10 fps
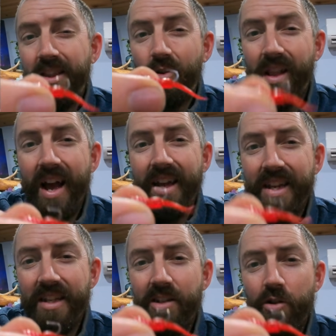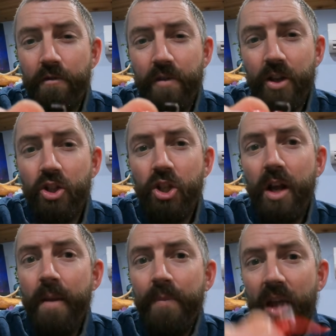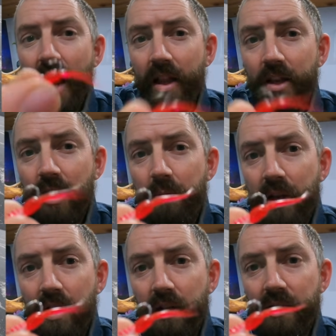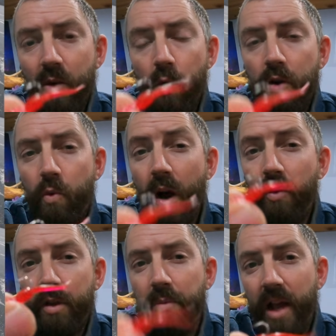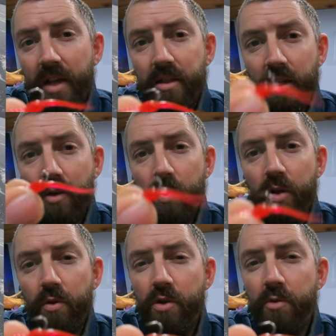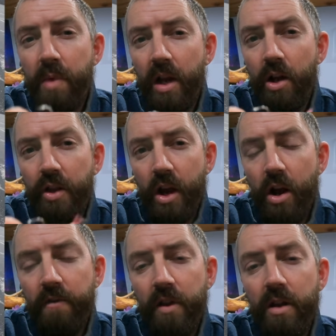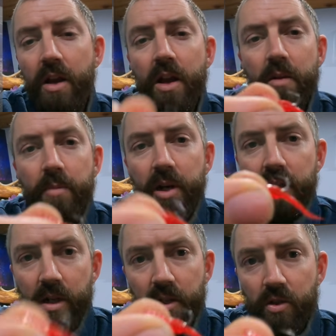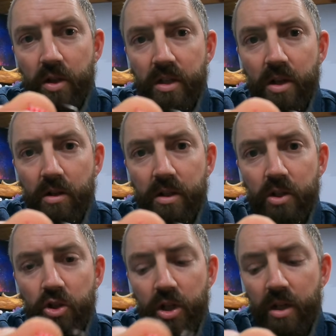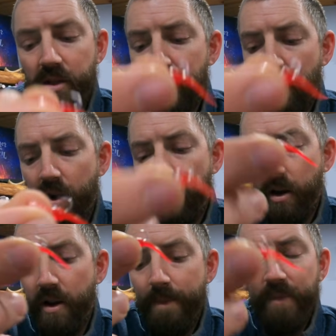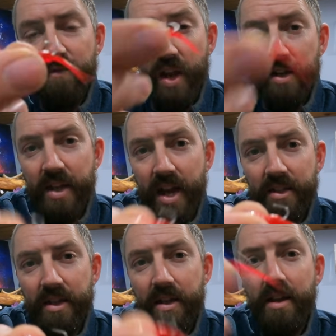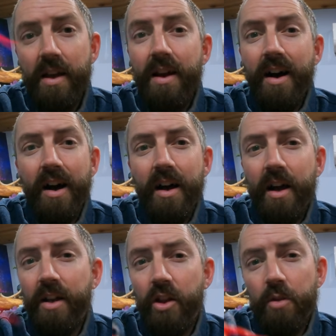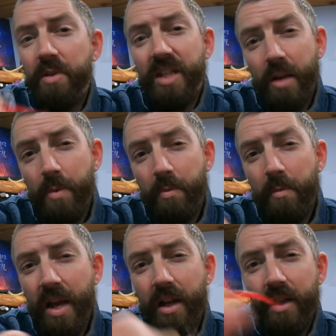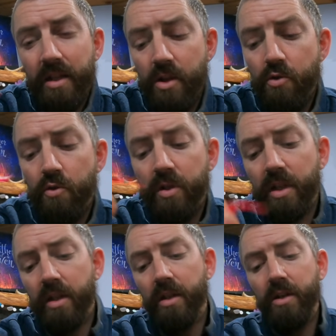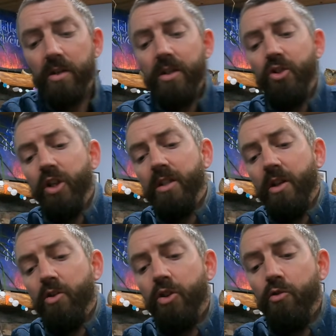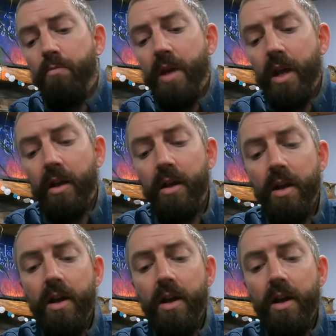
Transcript: They're a lot easier to fish. I like them because they work well with the plastic, and we don't use bait all that often, but so these tungsten jigs are fantastic. Again, the mistake people make is they use tungsten jigs that are too big.